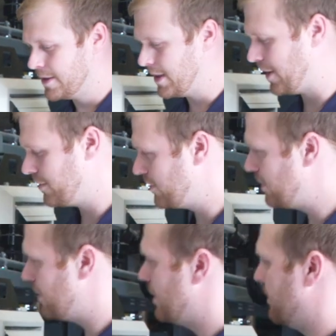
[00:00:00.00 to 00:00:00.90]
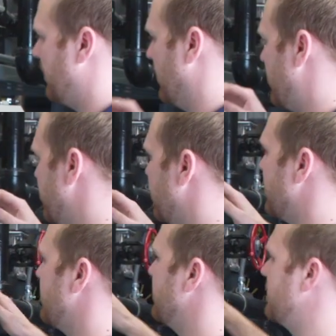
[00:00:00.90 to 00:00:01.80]
Now, below
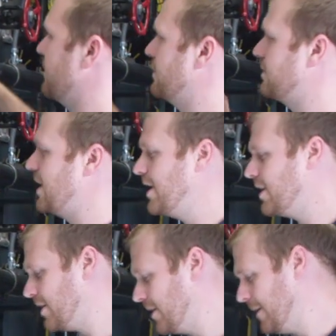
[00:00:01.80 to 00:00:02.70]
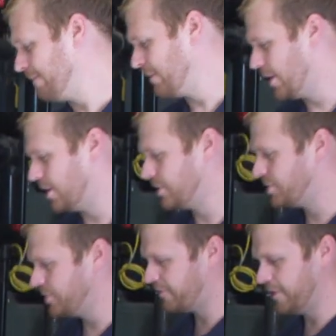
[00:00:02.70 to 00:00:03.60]
the tank are
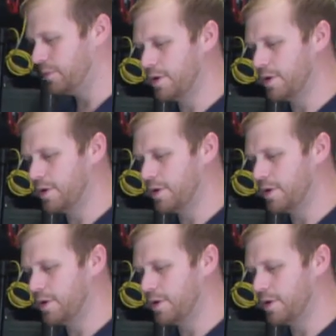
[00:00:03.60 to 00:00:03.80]
two feed